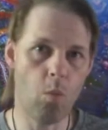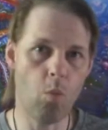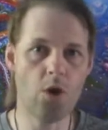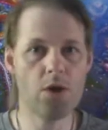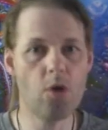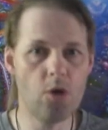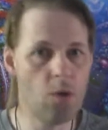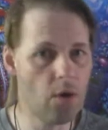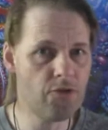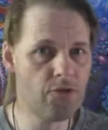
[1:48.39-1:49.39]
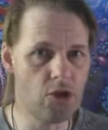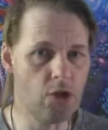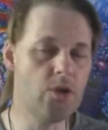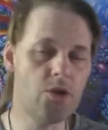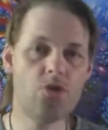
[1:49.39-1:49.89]
What you often do
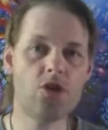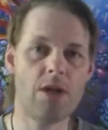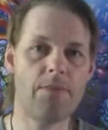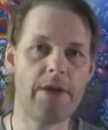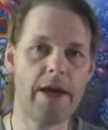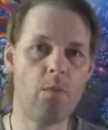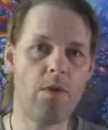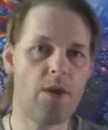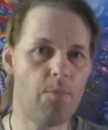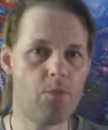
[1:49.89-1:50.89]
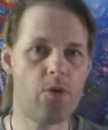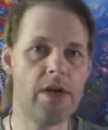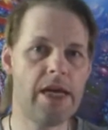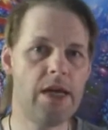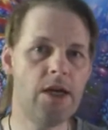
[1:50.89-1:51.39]
is you turn up there with a
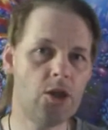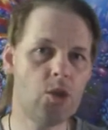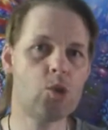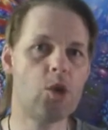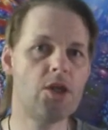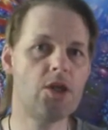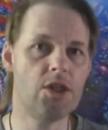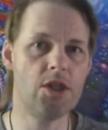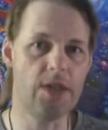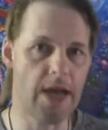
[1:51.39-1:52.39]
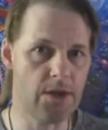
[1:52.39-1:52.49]
pre-constructed deck.